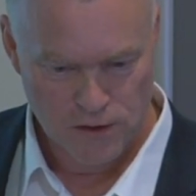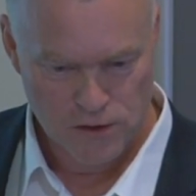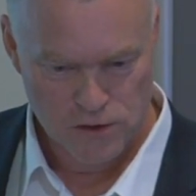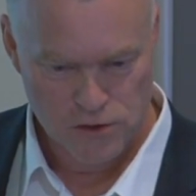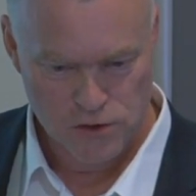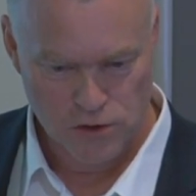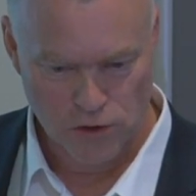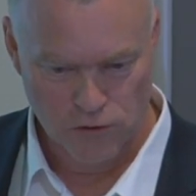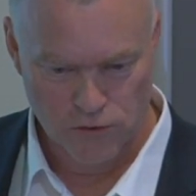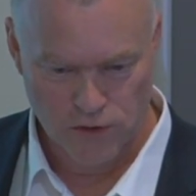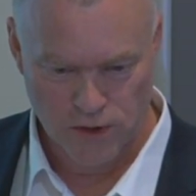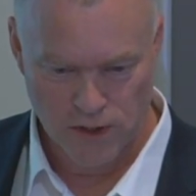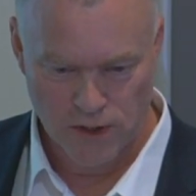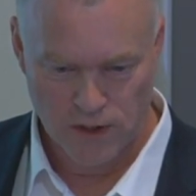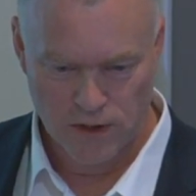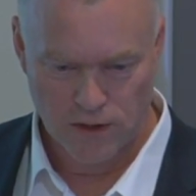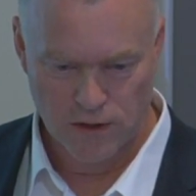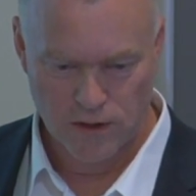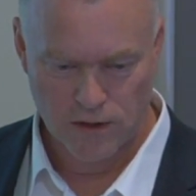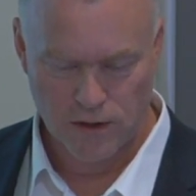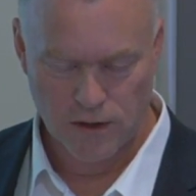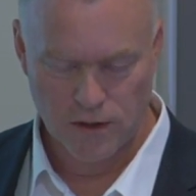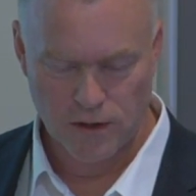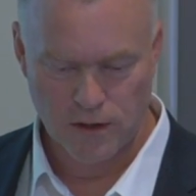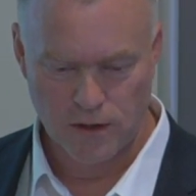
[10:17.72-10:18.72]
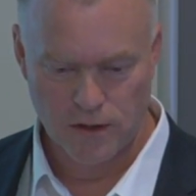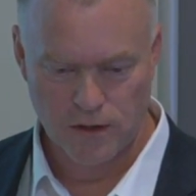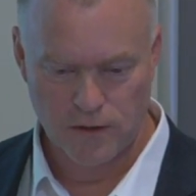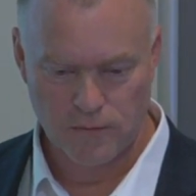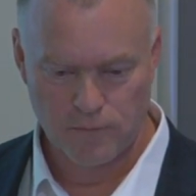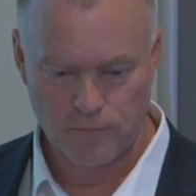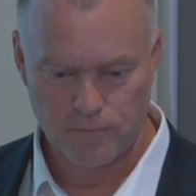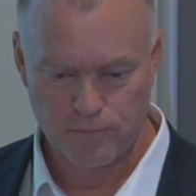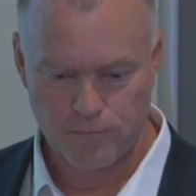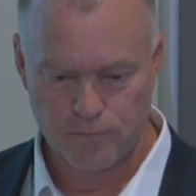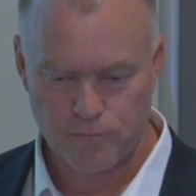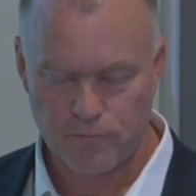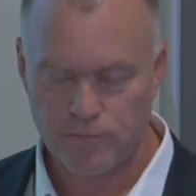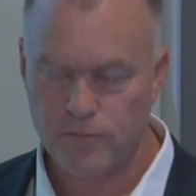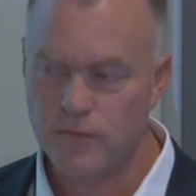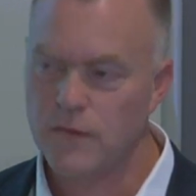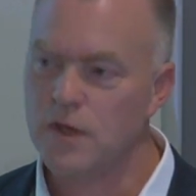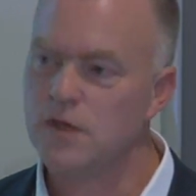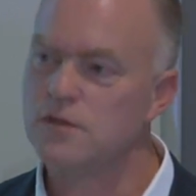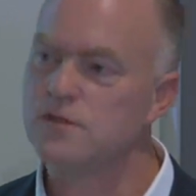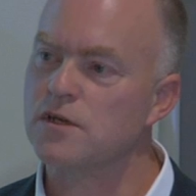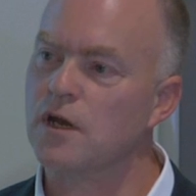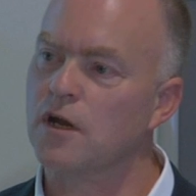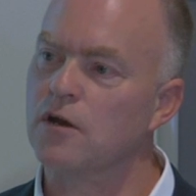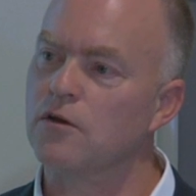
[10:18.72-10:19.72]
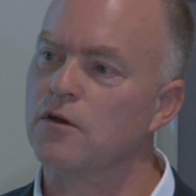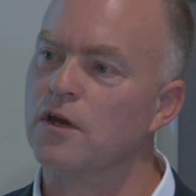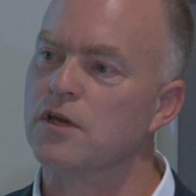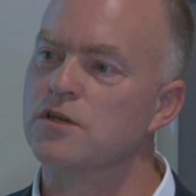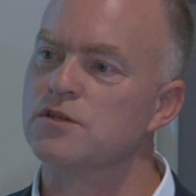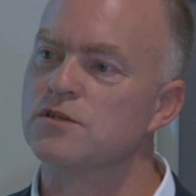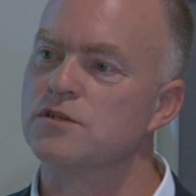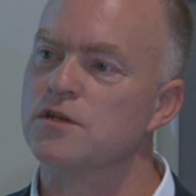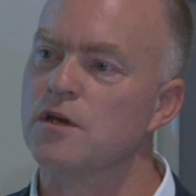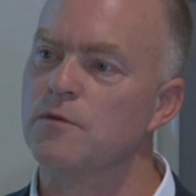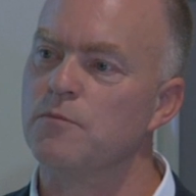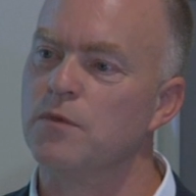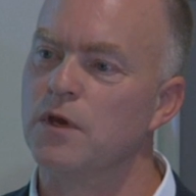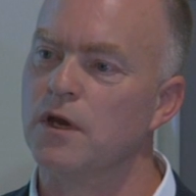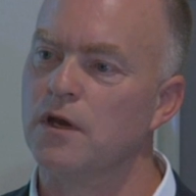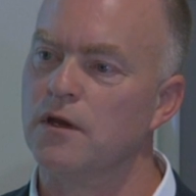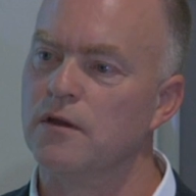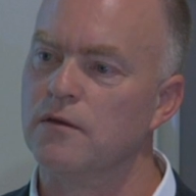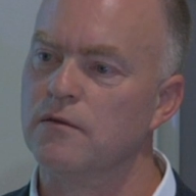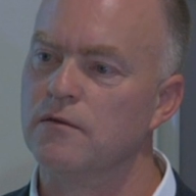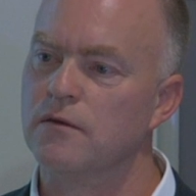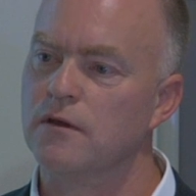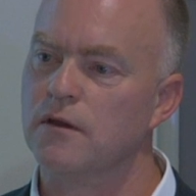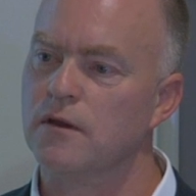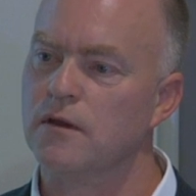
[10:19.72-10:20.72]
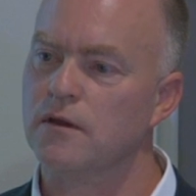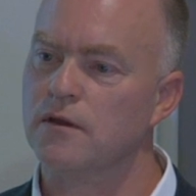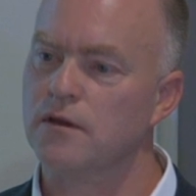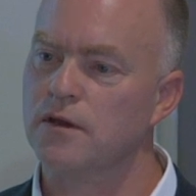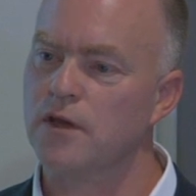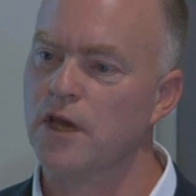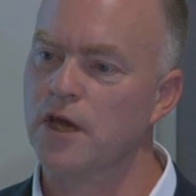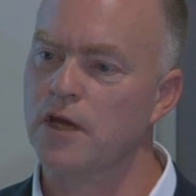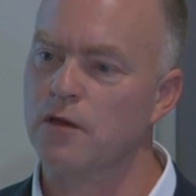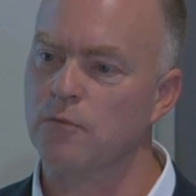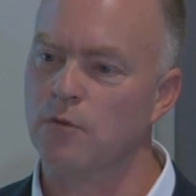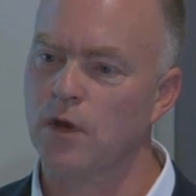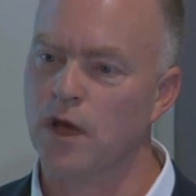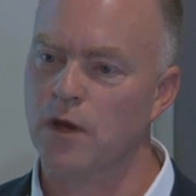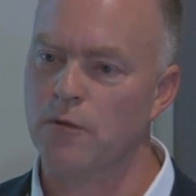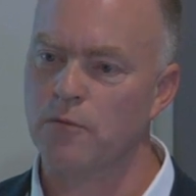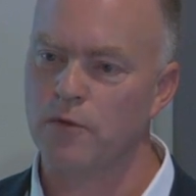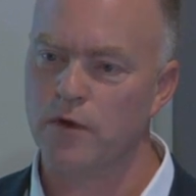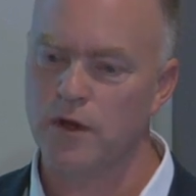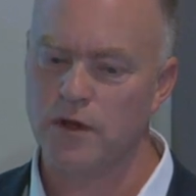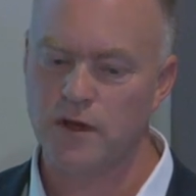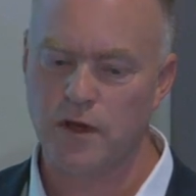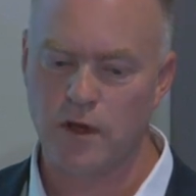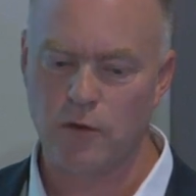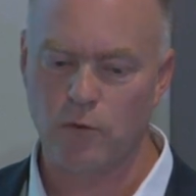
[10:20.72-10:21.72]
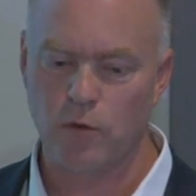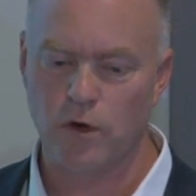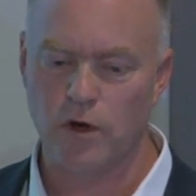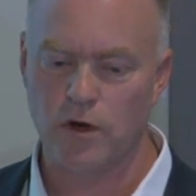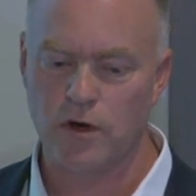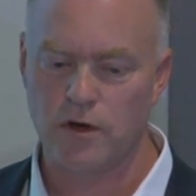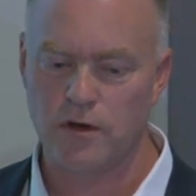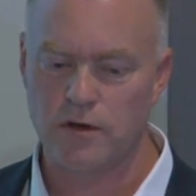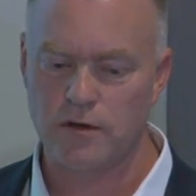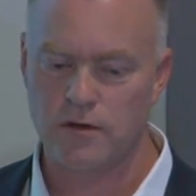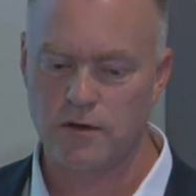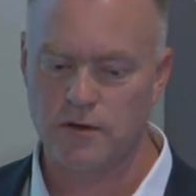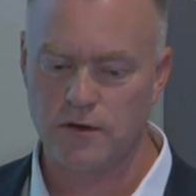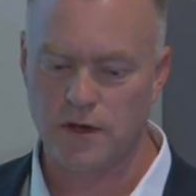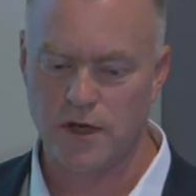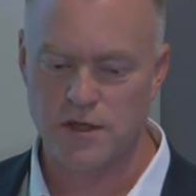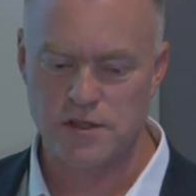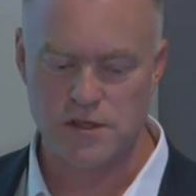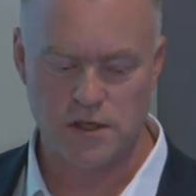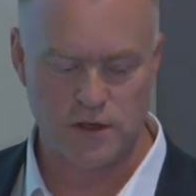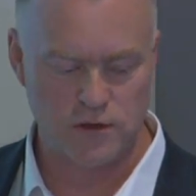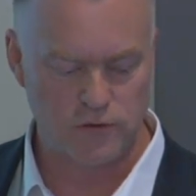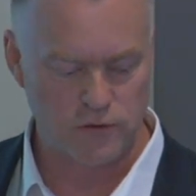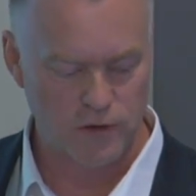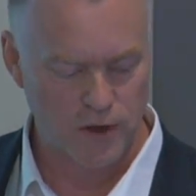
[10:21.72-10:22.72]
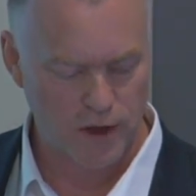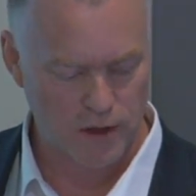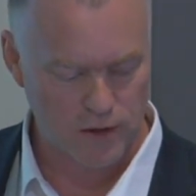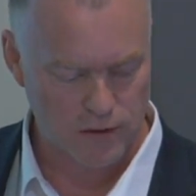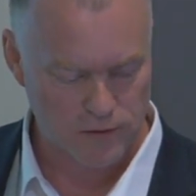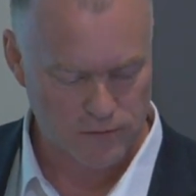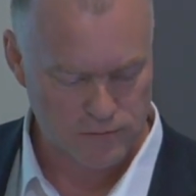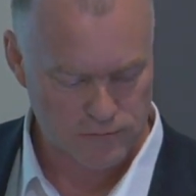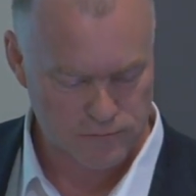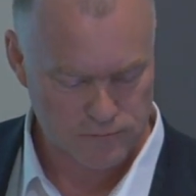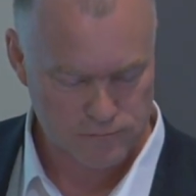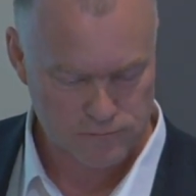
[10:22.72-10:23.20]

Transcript: So the Scala Collections API and the yaidom library, they work nicely together.